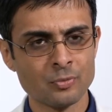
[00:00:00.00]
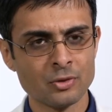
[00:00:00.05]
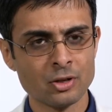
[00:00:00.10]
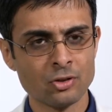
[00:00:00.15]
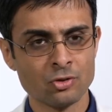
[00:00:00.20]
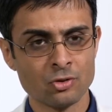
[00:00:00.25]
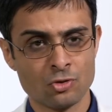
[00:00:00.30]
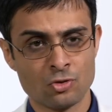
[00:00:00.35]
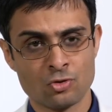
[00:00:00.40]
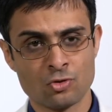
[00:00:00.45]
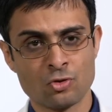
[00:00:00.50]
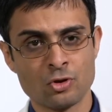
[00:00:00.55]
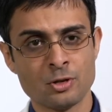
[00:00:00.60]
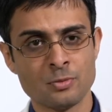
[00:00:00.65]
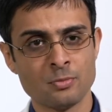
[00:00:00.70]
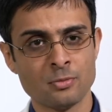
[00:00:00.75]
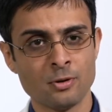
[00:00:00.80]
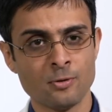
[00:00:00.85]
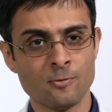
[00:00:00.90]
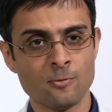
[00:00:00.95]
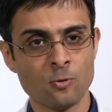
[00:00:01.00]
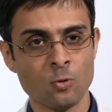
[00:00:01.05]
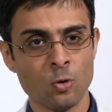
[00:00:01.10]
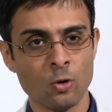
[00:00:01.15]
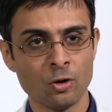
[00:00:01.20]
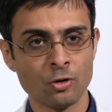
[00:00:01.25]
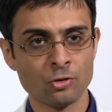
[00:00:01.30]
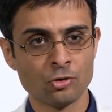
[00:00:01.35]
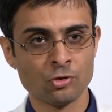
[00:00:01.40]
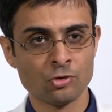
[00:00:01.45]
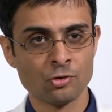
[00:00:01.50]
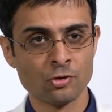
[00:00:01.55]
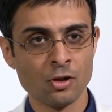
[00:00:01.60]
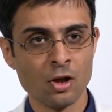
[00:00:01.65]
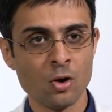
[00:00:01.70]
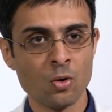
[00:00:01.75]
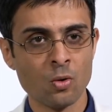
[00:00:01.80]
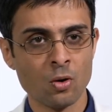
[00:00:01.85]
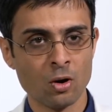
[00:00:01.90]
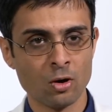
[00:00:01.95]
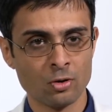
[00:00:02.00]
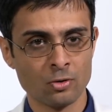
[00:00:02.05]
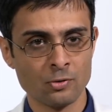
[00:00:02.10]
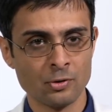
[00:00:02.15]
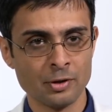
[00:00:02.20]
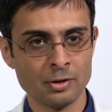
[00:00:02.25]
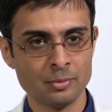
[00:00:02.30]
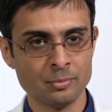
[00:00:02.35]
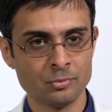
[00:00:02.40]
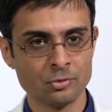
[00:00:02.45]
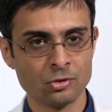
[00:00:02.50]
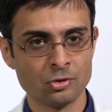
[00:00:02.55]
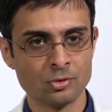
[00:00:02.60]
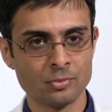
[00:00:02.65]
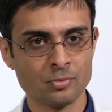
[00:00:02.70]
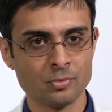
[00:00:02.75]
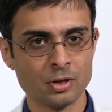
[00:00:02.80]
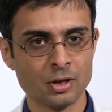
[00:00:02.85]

is a treatment for slow heart rhythms.